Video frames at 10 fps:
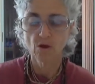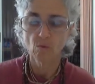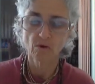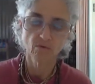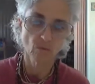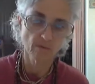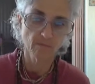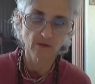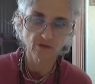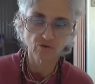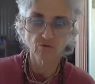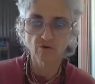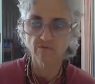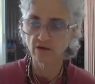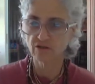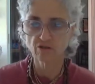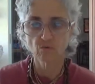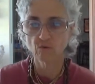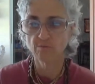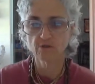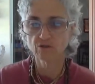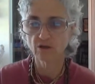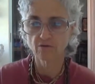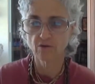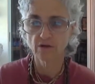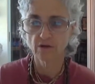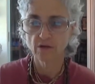whether one be a sudra, vaishya, woman, kshatriya.